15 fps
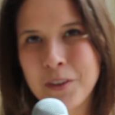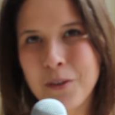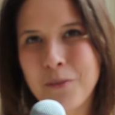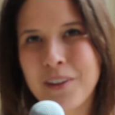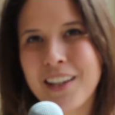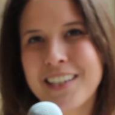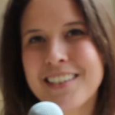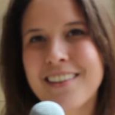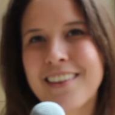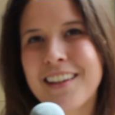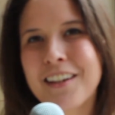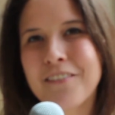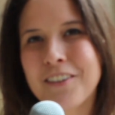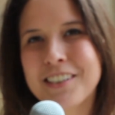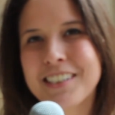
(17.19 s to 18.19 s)
We like to
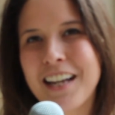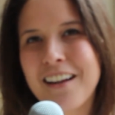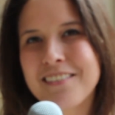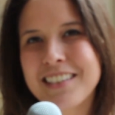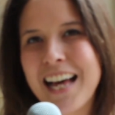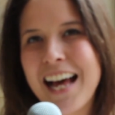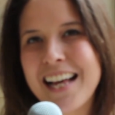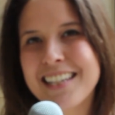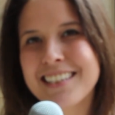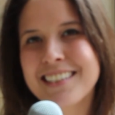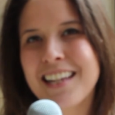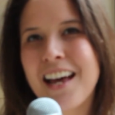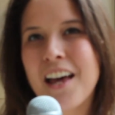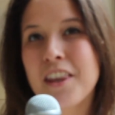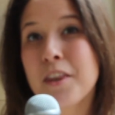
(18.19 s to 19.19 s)
think of ourselves as
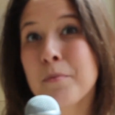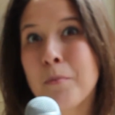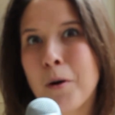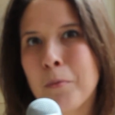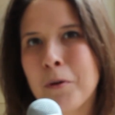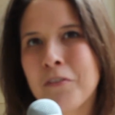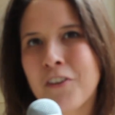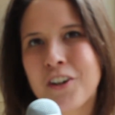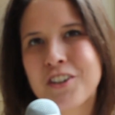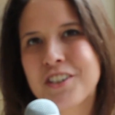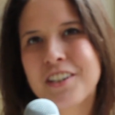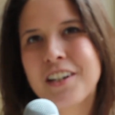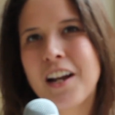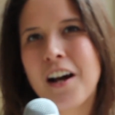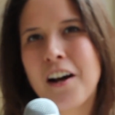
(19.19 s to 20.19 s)
the mobile
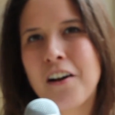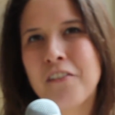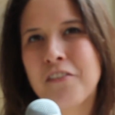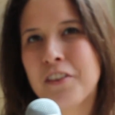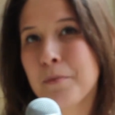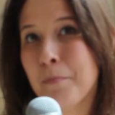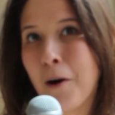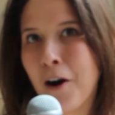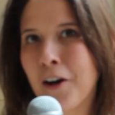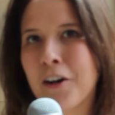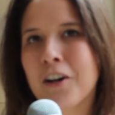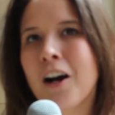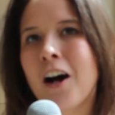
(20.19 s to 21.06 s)
version of the bar or